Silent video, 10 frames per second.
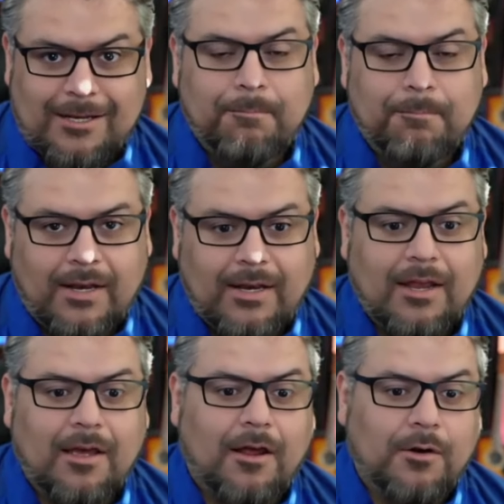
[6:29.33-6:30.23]

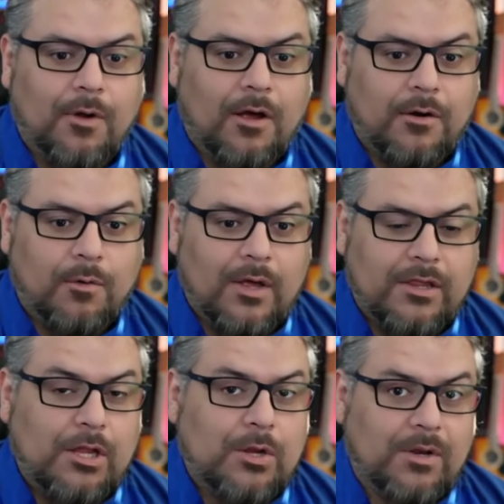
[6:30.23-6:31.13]
depending on
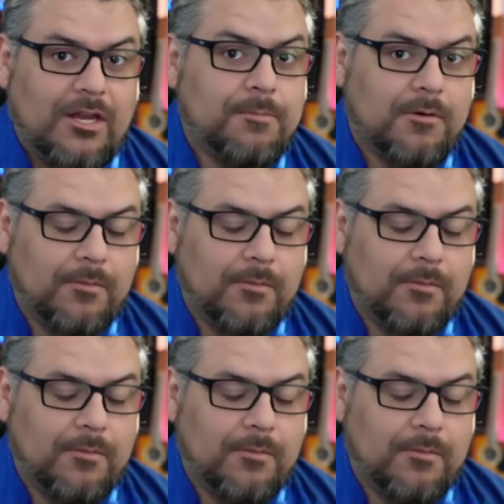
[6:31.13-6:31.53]
whether you need